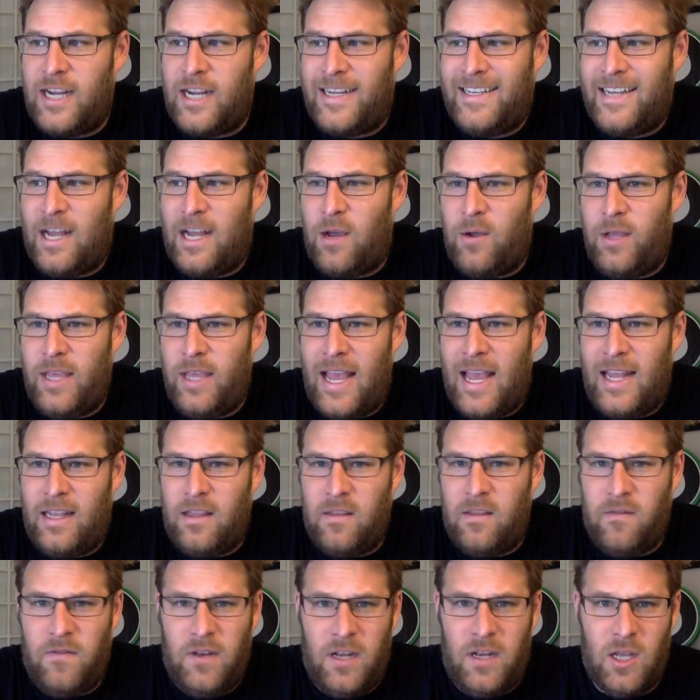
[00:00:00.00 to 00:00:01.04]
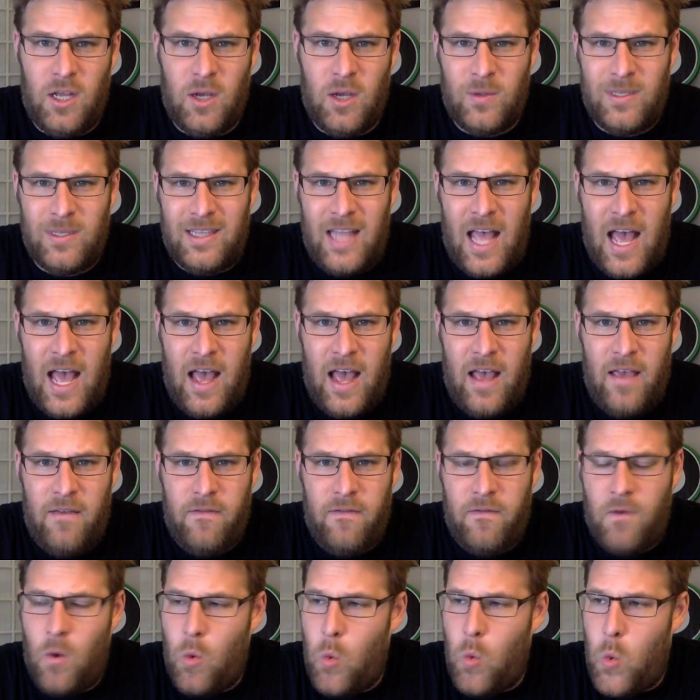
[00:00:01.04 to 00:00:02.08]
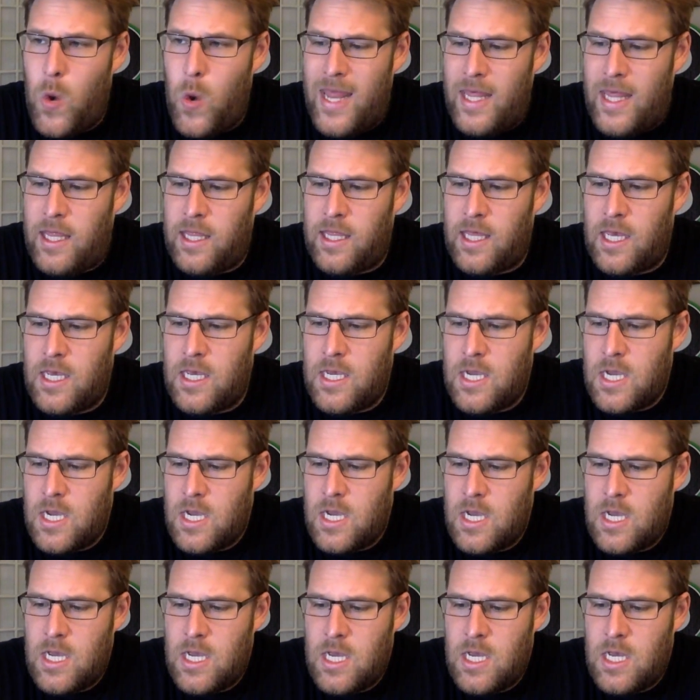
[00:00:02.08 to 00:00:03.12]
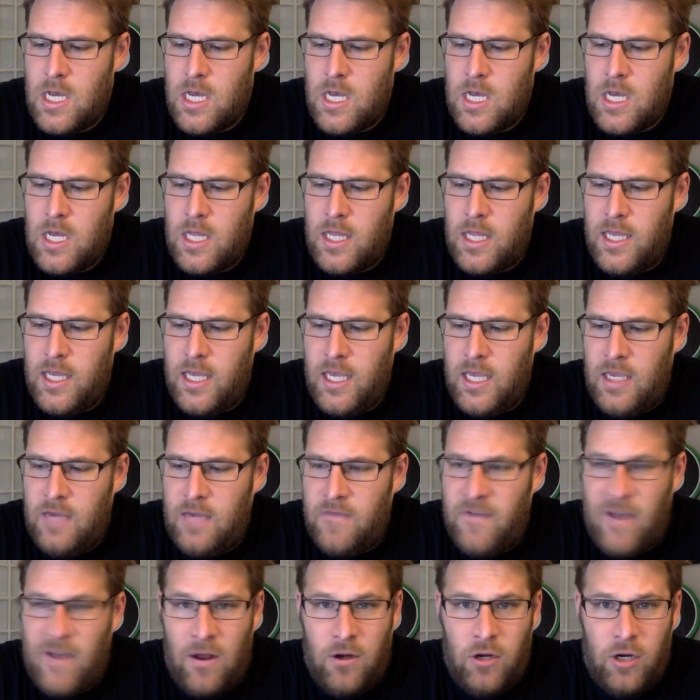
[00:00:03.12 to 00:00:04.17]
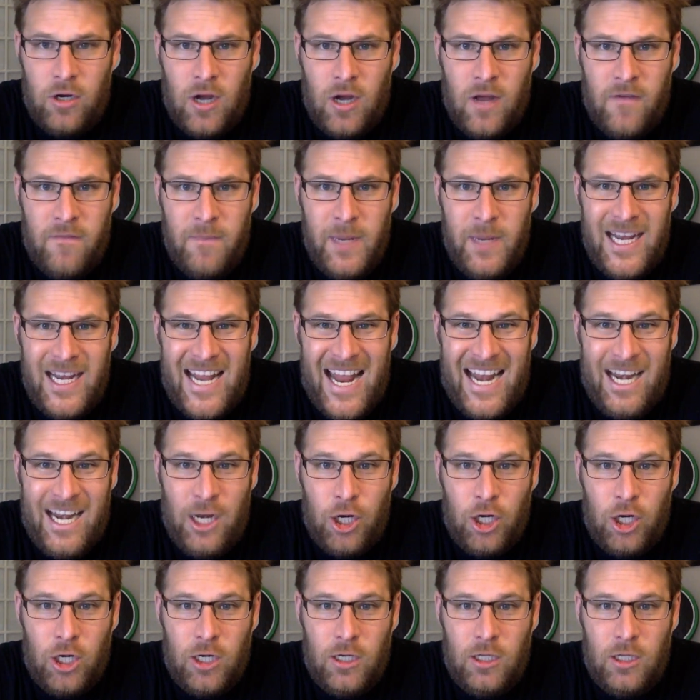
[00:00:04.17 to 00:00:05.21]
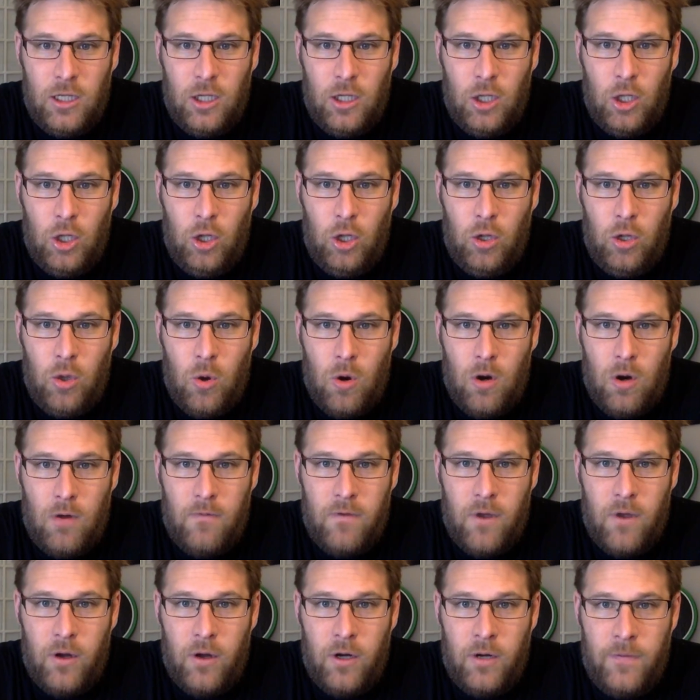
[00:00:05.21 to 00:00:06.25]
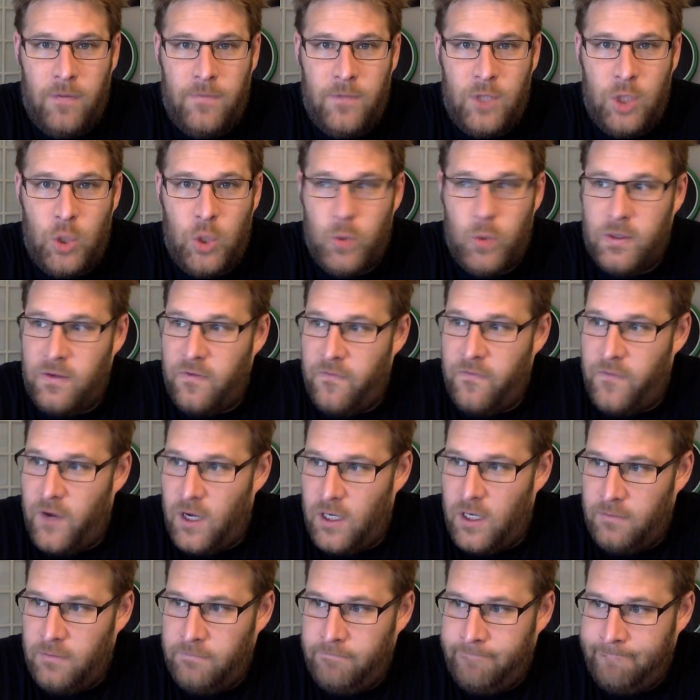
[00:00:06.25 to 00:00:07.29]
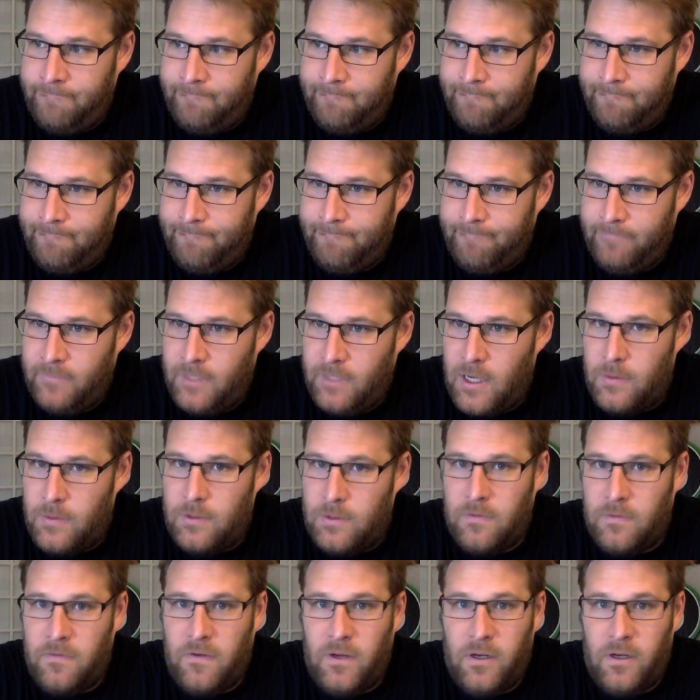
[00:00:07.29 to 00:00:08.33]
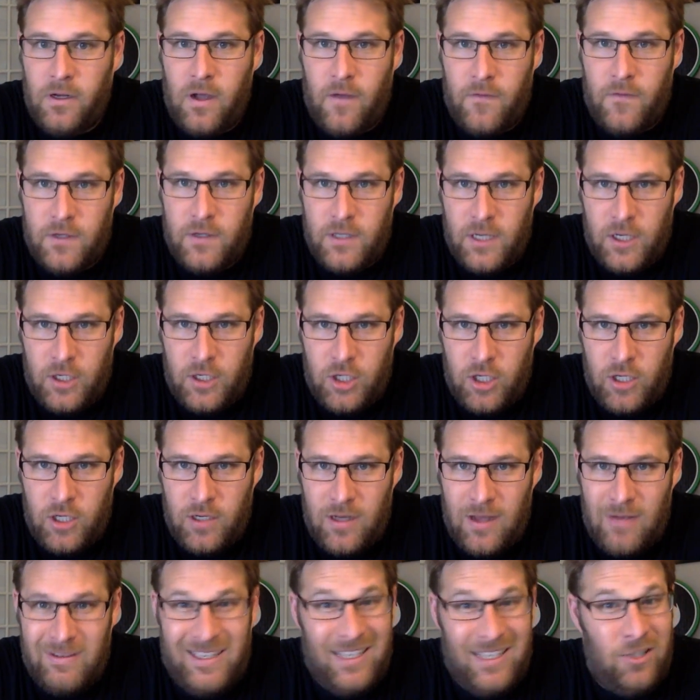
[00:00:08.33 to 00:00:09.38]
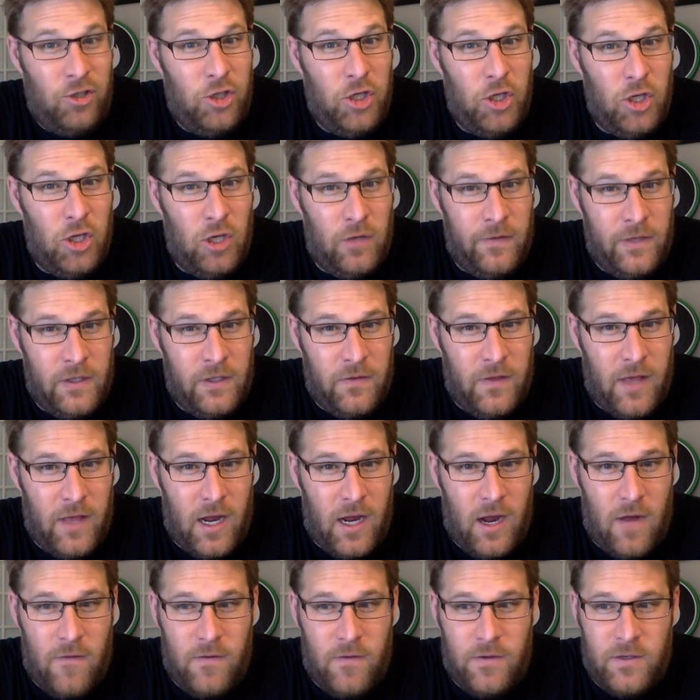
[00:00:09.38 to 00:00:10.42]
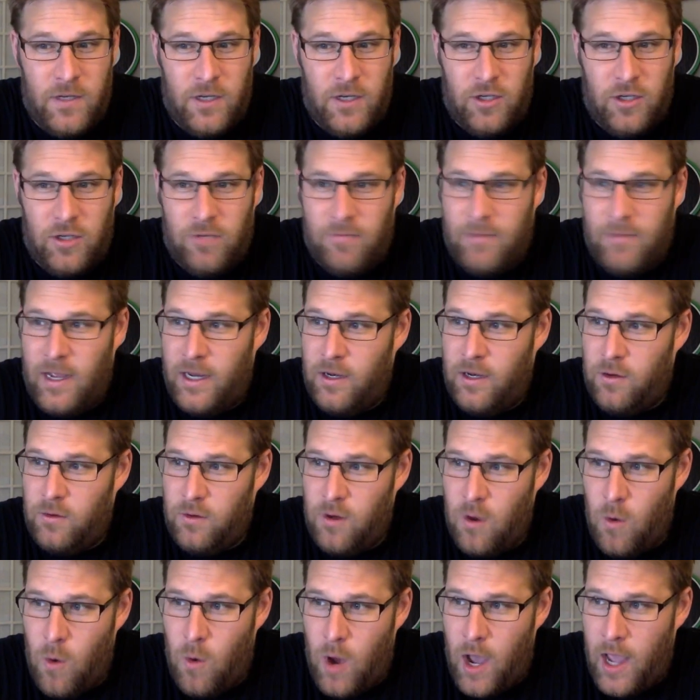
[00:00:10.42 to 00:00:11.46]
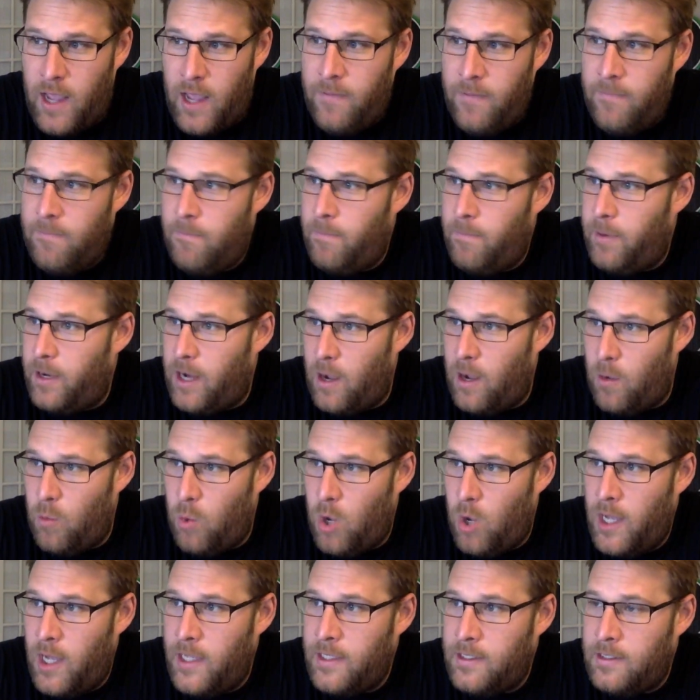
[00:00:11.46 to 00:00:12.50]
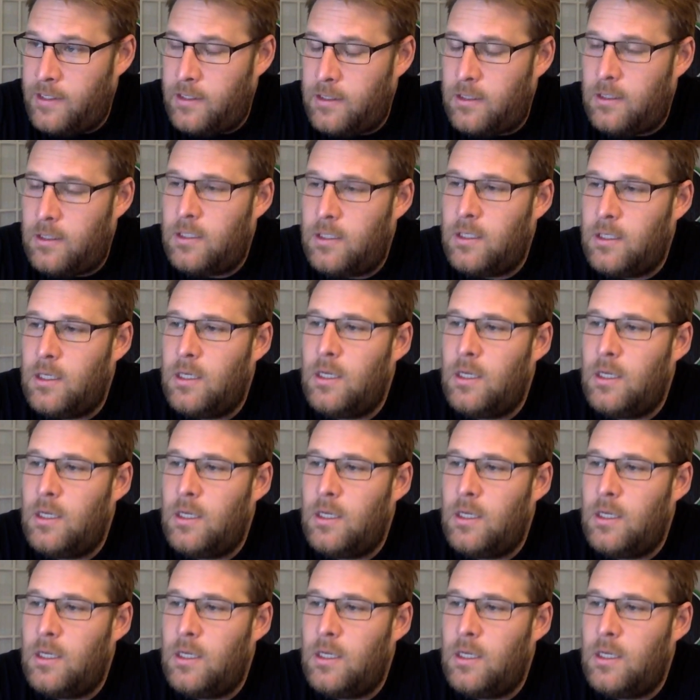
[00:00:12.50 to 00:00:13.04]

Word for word: checked it out yet, the video is live with the founder of Meet Edgar, Laura Roeder. She was fun. That was a fun conversation. I was actually nervous for that conversation. I don't know why, but I was.